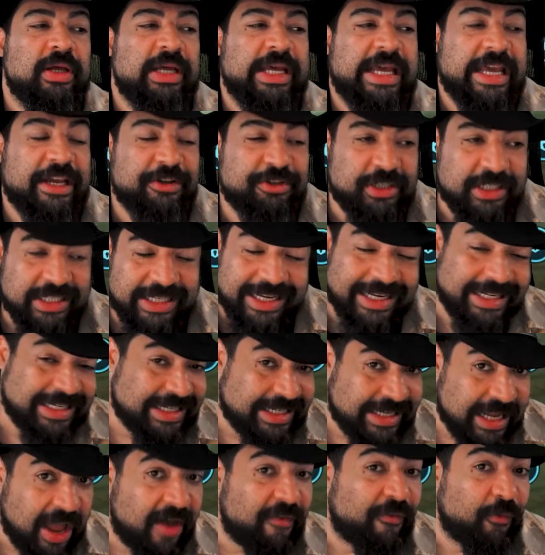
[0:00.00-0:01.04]
interesting
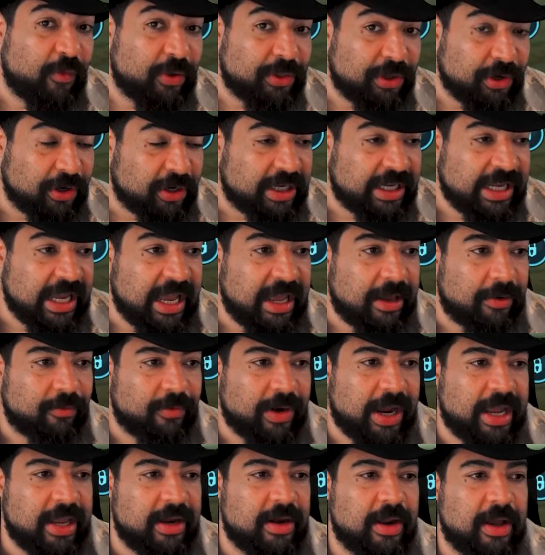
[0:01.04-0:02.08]
stuff with her kit,
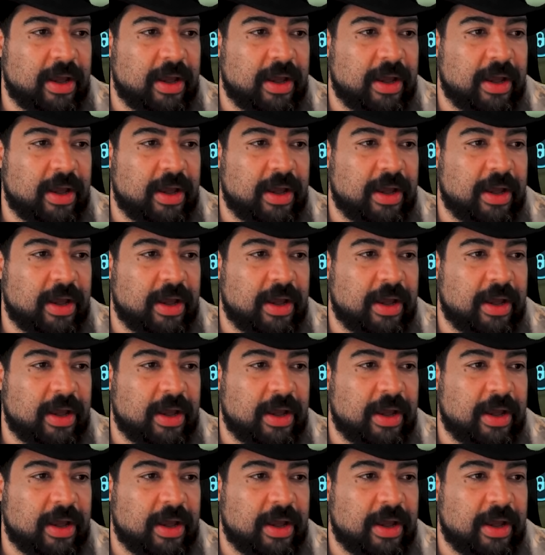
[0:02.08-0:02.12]
right?